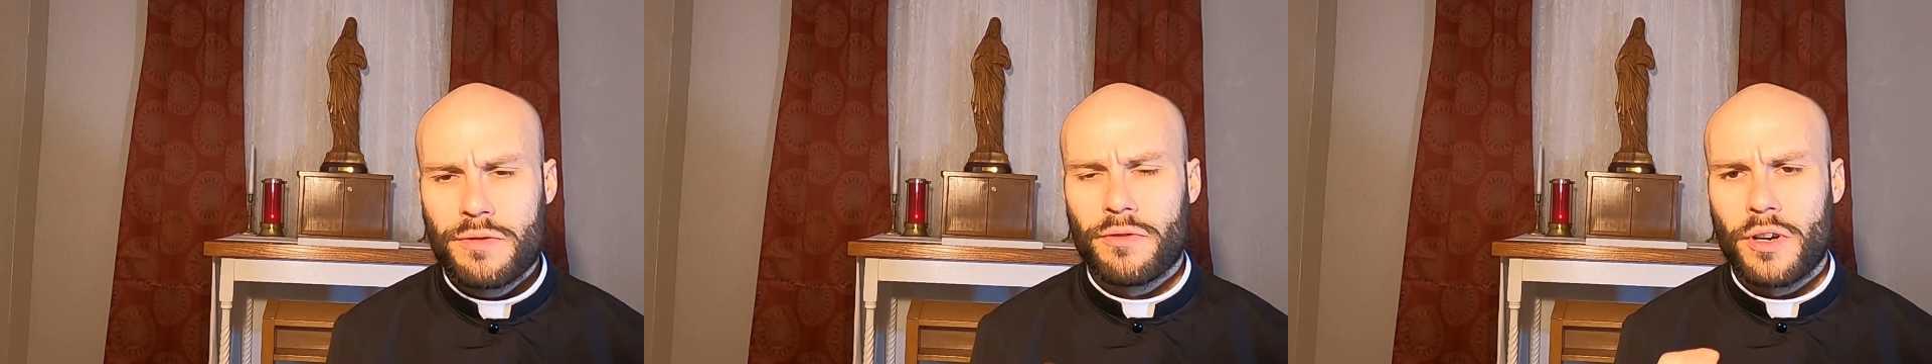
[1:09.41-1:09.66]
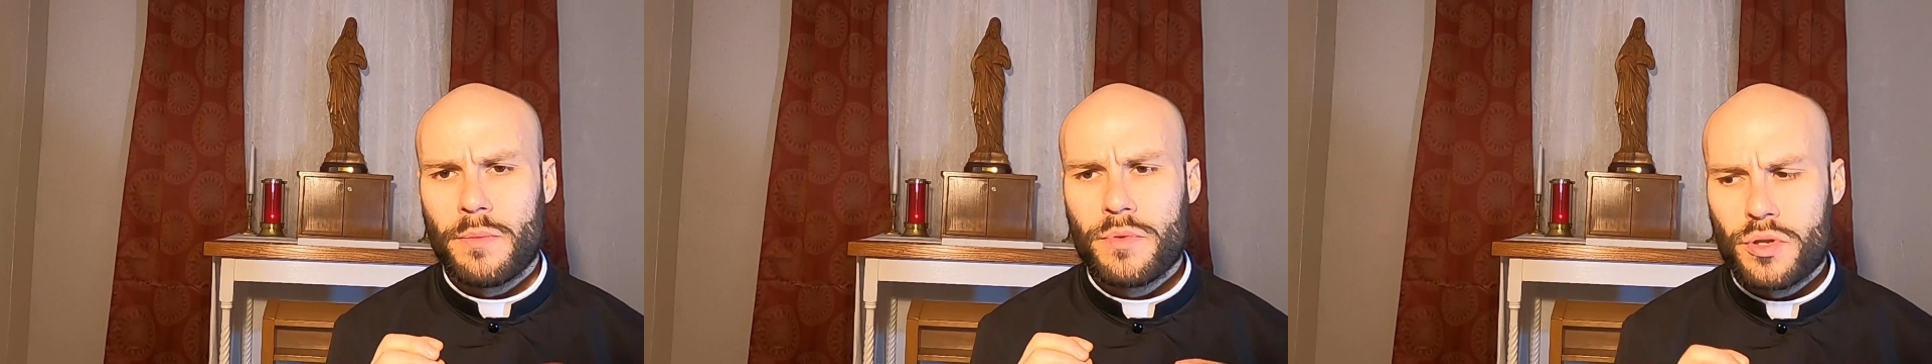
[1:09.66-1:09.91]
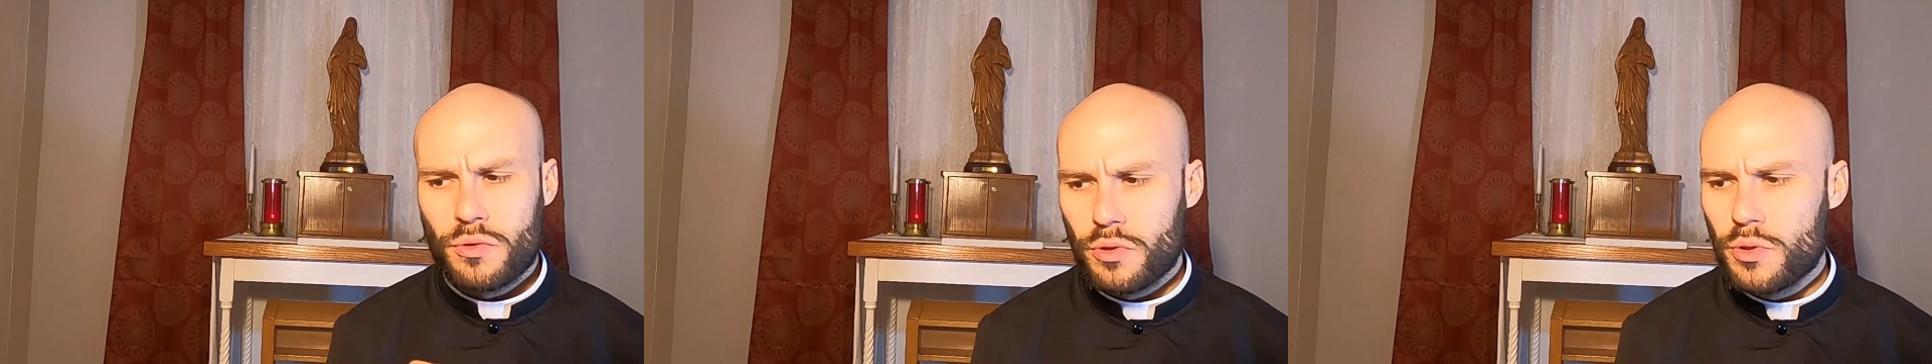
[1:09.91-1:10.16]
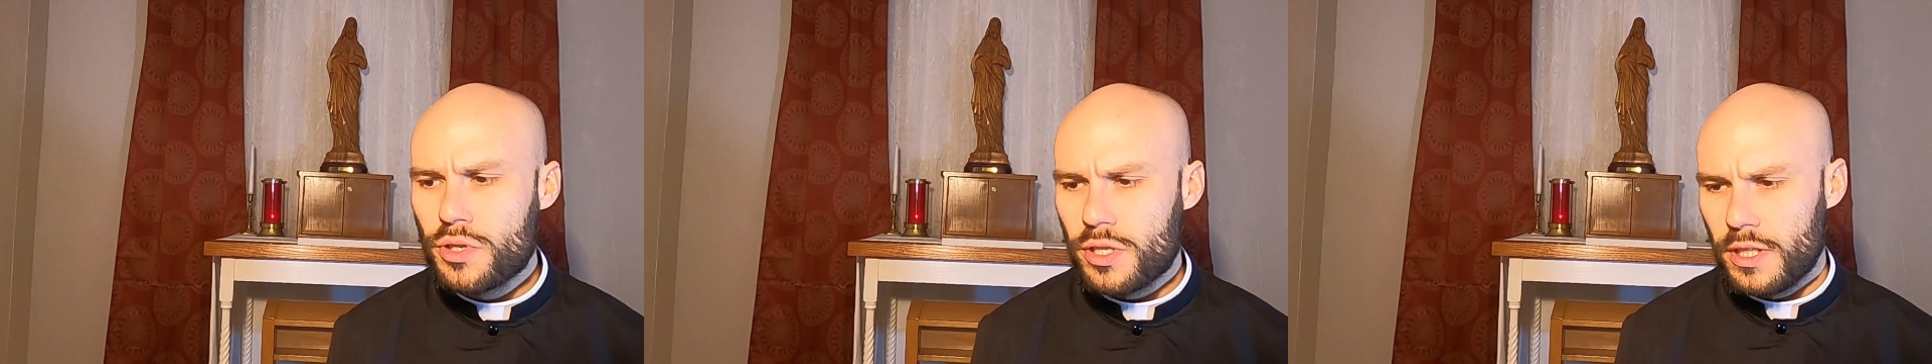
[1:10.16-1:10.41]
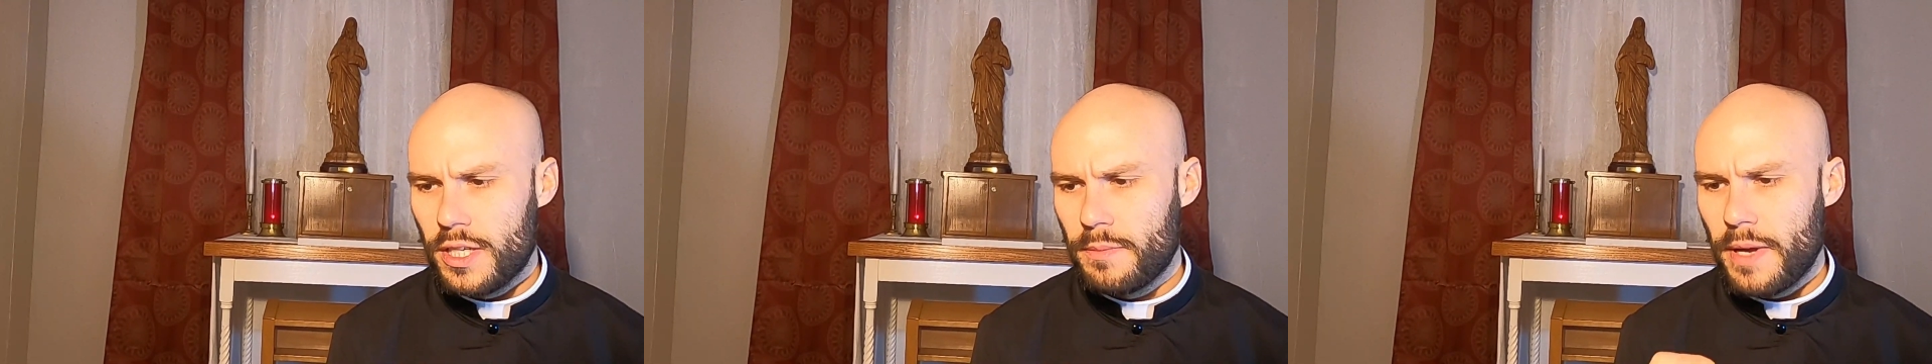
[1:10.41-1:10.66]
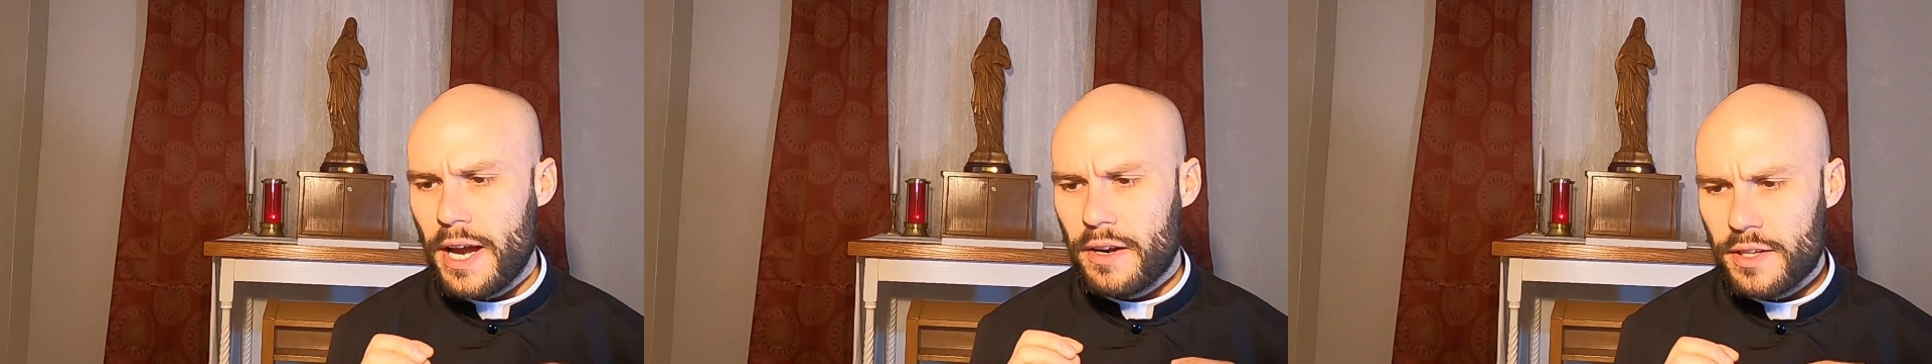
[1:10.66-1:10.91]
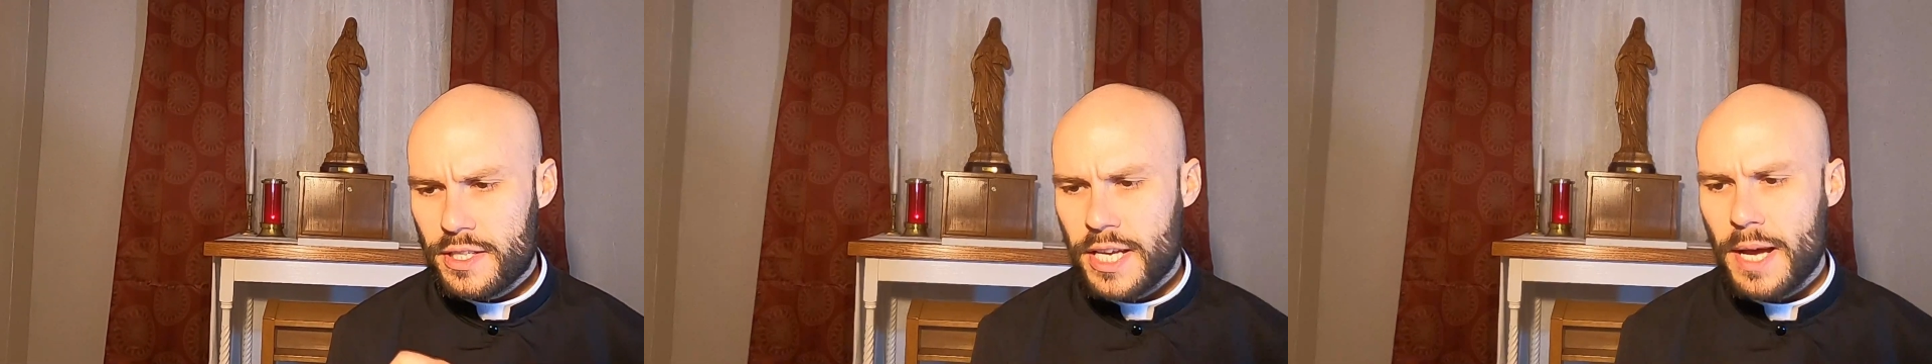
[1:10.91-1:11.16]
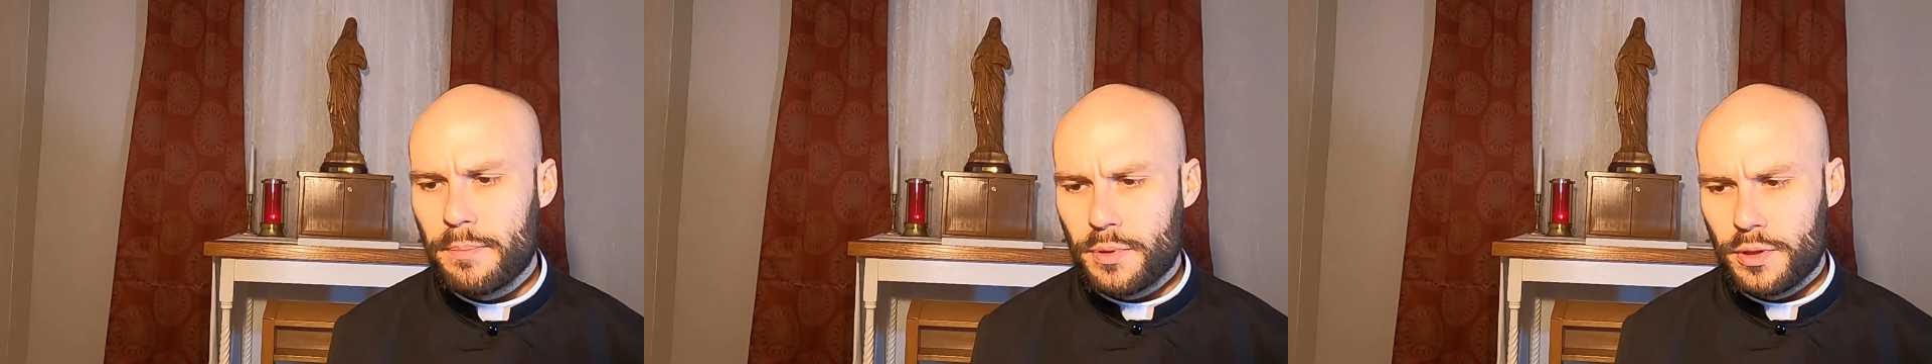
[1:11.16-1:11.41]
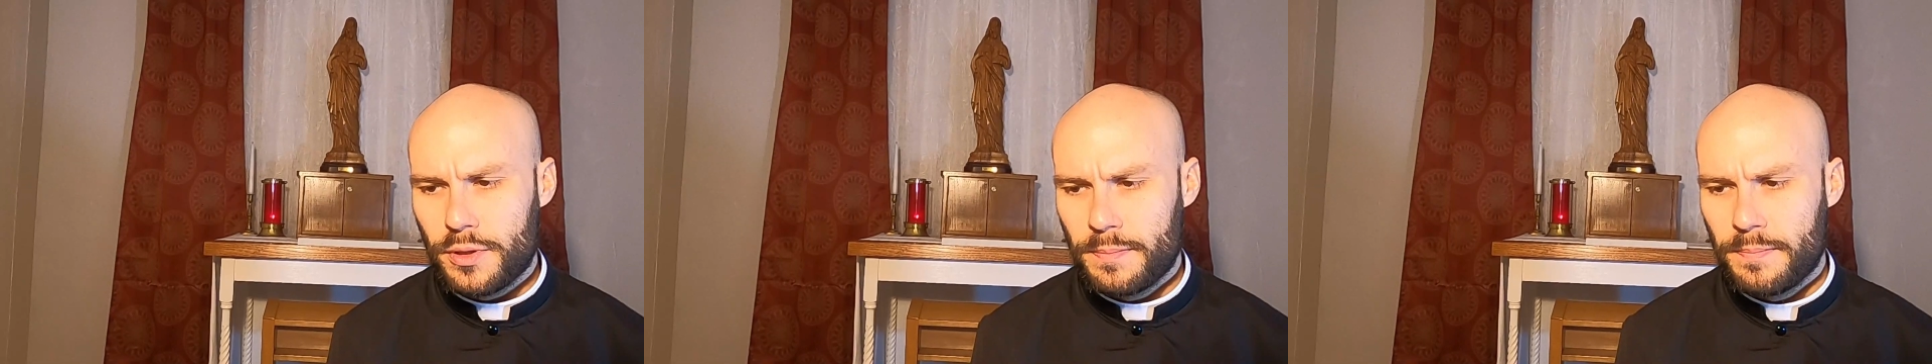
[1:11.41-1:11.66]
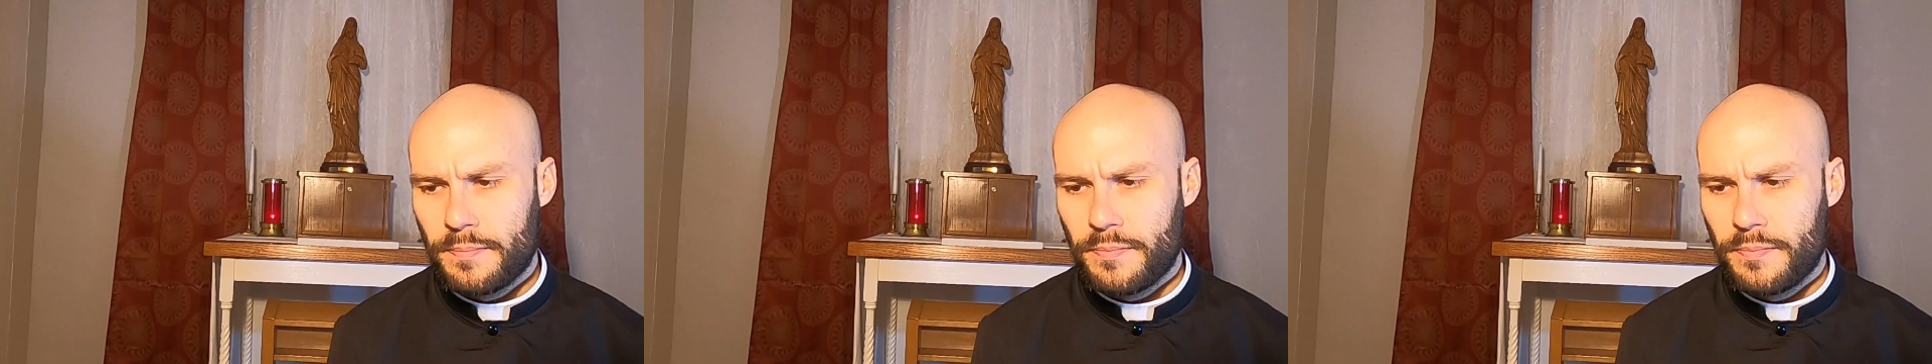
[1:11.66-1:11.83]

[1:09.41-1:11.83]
from Jerusalem, out of the temple,